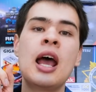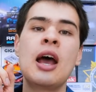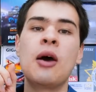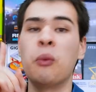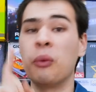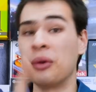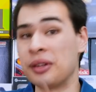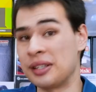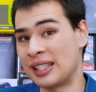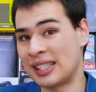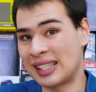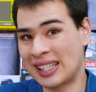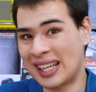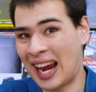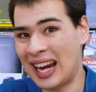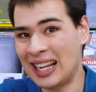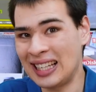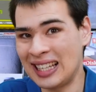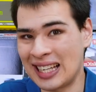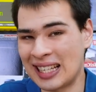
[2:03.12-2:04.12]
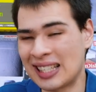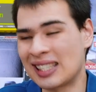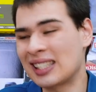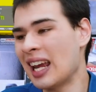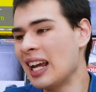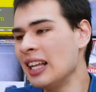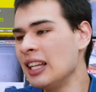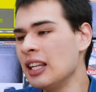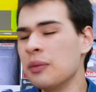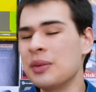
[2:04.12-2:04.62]
was scaling.
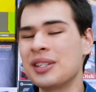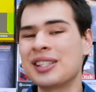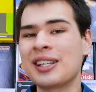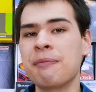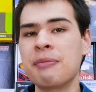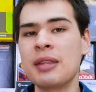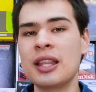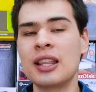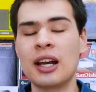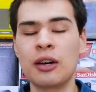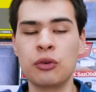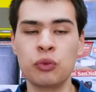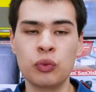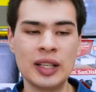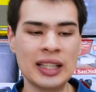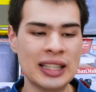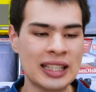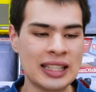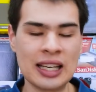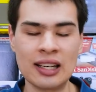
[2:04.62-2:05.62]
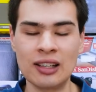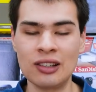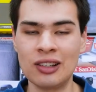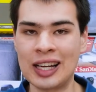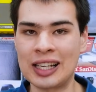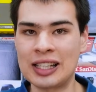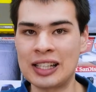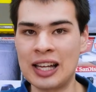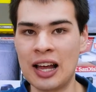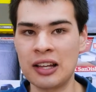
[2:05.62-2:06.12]
Scaling was something that I really didn't
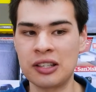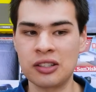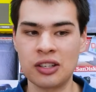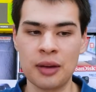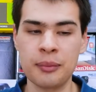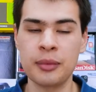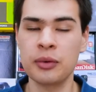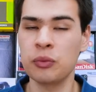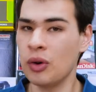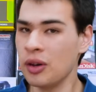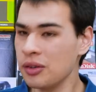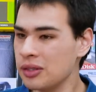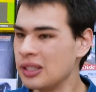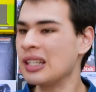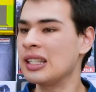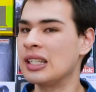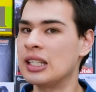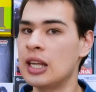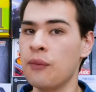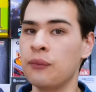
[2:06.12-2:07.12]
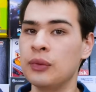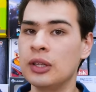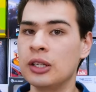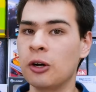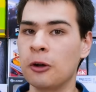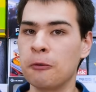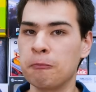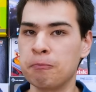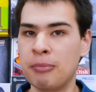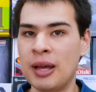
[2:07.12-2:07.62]
like last time, and whilst it's definitely
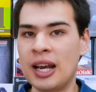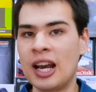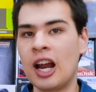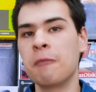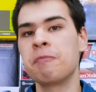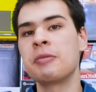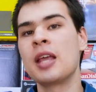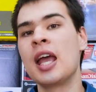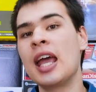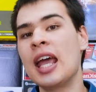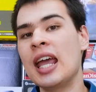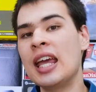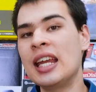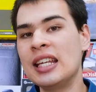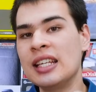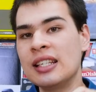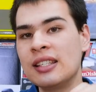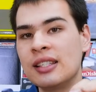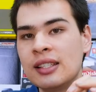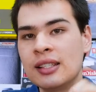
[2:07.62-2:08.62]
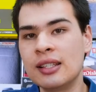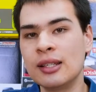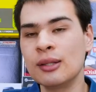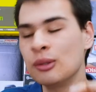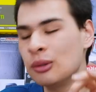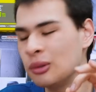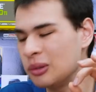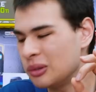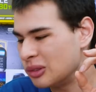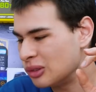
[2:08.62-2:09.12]
gotten better, it is
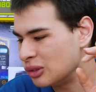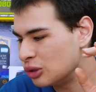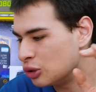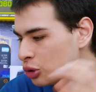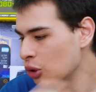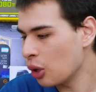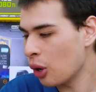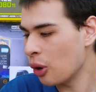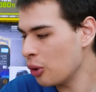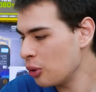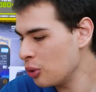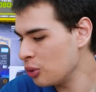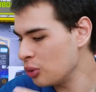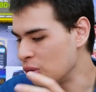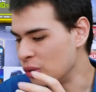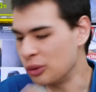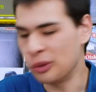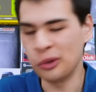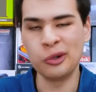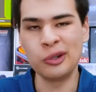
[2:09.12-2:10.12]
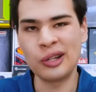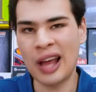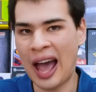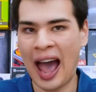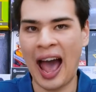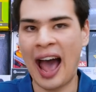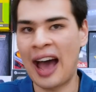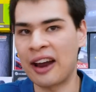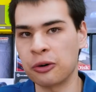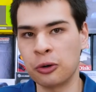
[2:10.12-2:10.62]
still no good
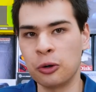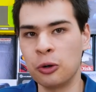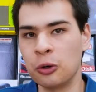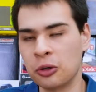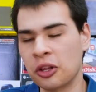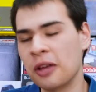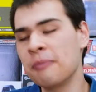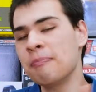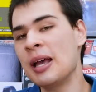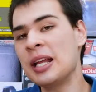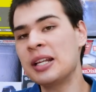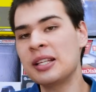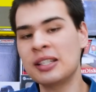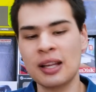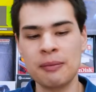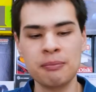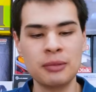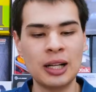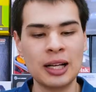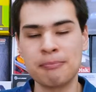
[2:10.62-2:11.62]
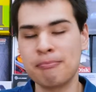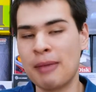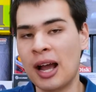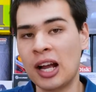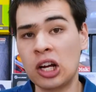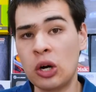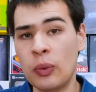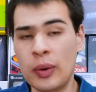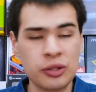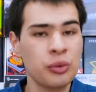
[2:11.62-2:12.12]
at all. Compared to something like
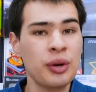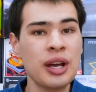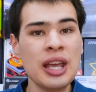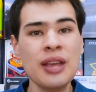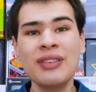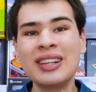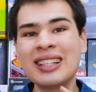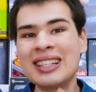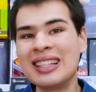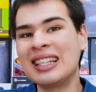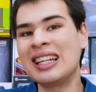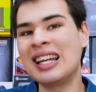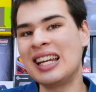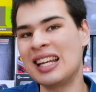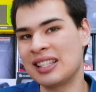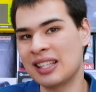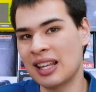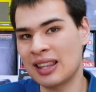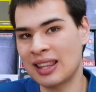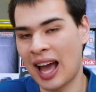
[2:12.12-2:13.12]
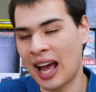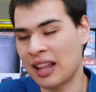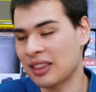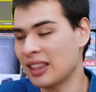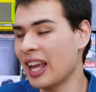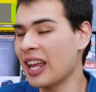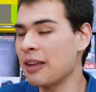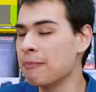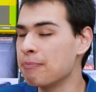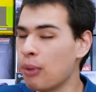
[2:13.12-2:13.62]
macOS or even Linux at that,
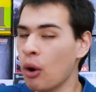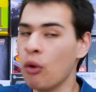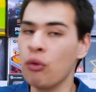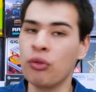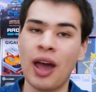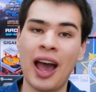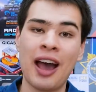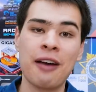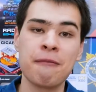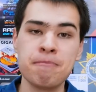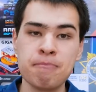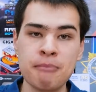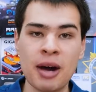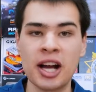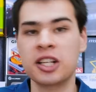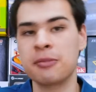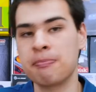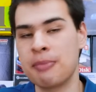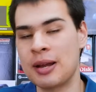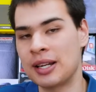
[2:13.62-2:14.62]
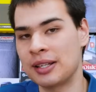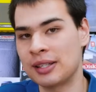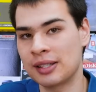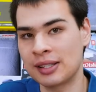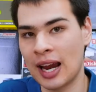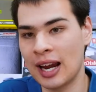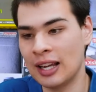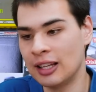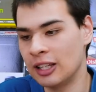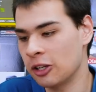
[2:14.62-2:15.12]
they both have much better
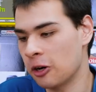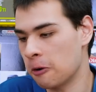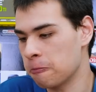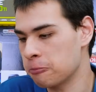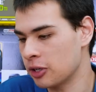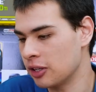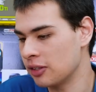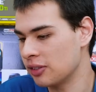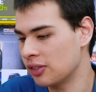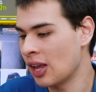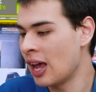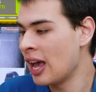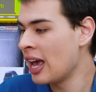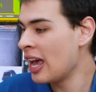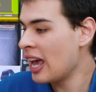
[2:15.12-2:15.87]
scaling options